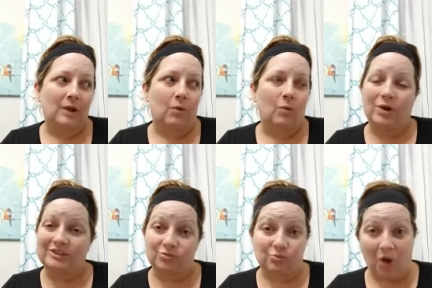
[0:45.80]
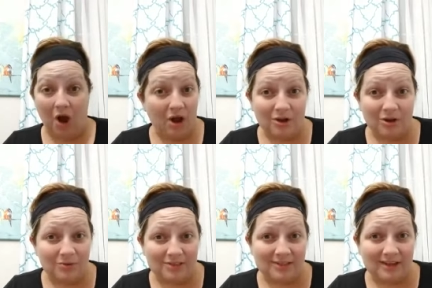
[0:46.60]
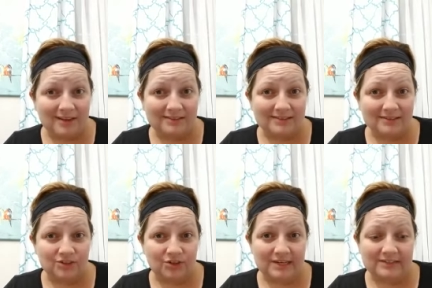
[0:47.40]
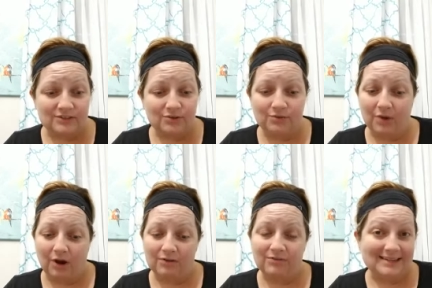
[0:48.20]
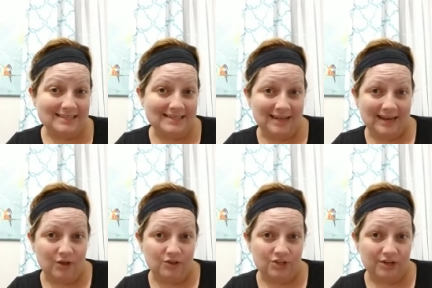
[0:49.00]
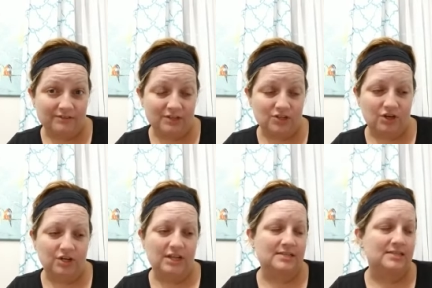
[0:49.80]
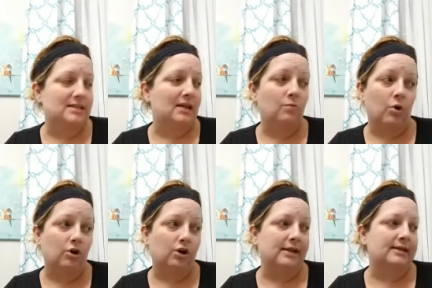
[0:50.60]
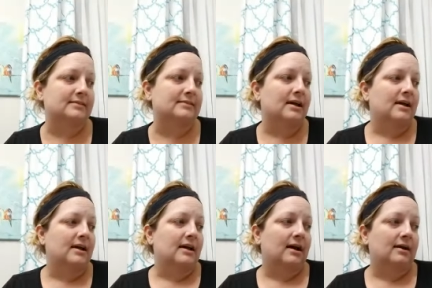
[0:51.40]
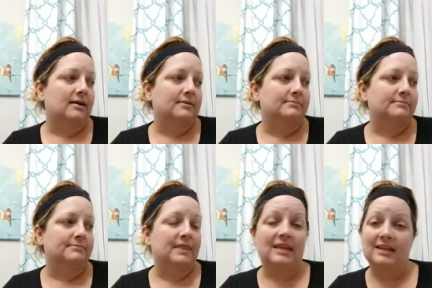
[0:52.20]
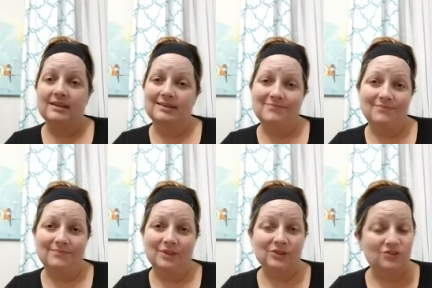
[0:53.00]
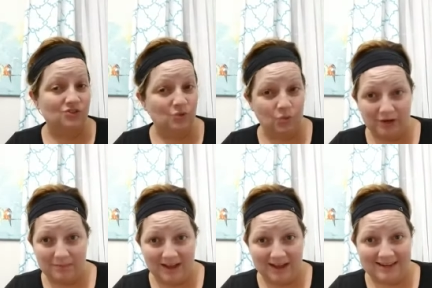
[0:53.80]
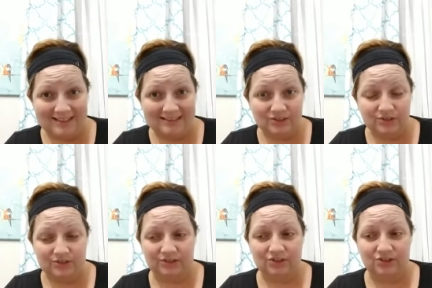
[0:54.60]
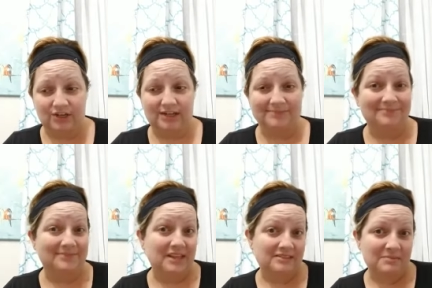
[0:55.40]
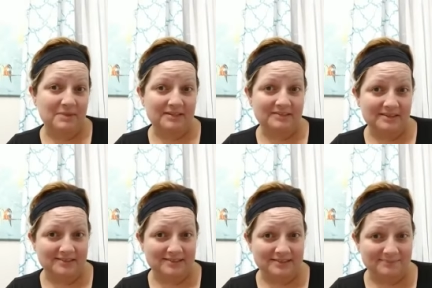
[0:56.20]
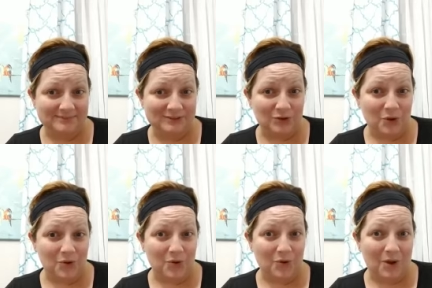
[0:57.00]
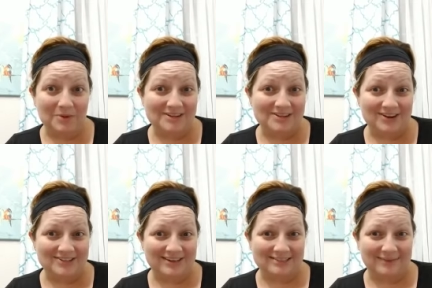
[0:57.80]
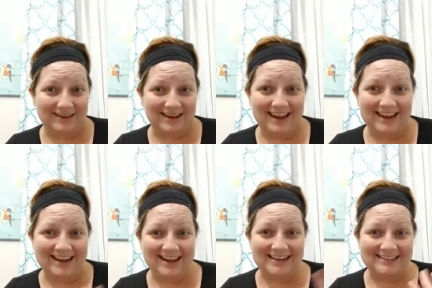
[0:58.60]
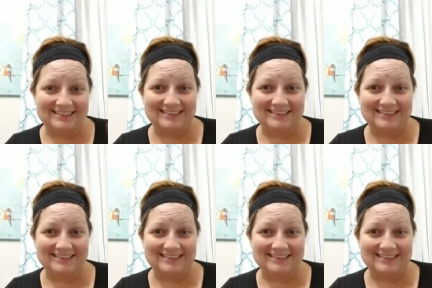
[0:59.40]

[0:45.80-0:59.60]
what's wrong with a lot of the sunscreens you are finding on the shelves at Target and Walgreens, then the story behind this new sunscreen doesn't make sense. So I'm going to talk to you guys about it. Hey guys,